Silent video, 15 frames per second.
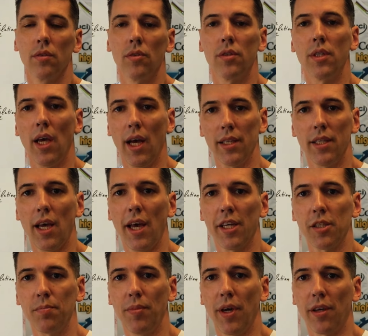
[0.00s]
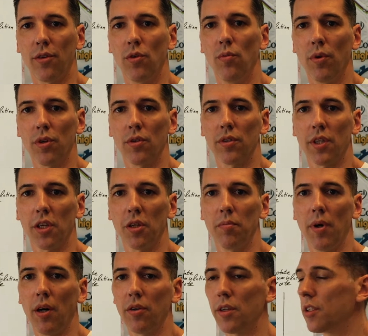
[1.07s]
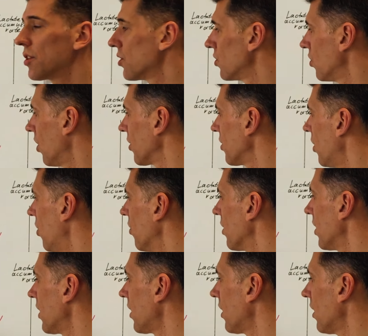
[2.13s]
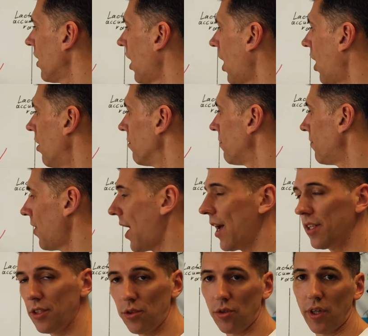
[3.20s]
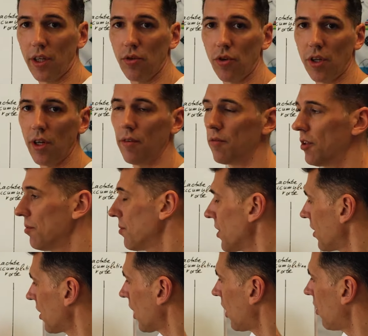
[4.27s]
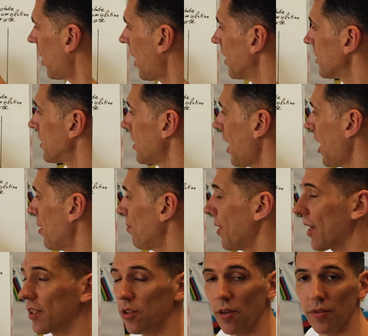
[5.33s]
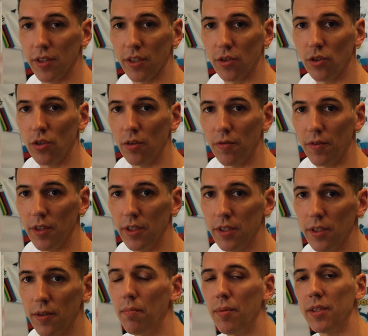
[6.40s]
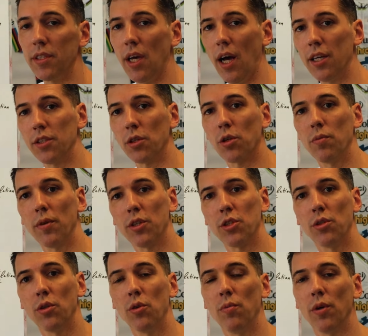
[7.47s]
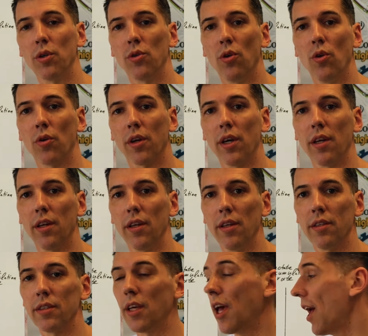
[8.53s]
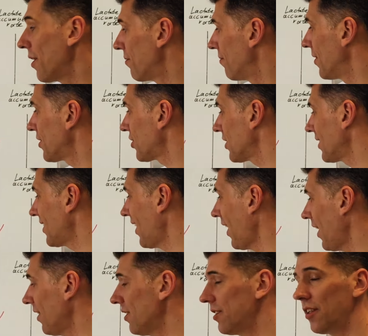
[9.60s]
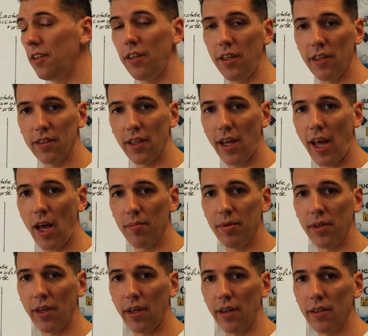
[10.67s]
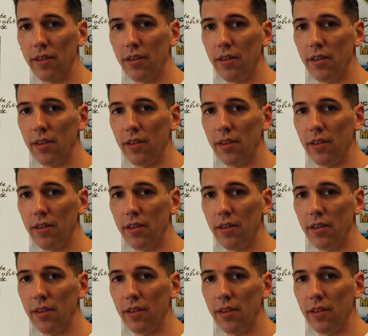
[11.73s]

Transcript: So the other aspect you want to think about is not only how fast you can recover, meaning how high the apex of this curve is, but the other question you want to look at is, at which intensity is that happening?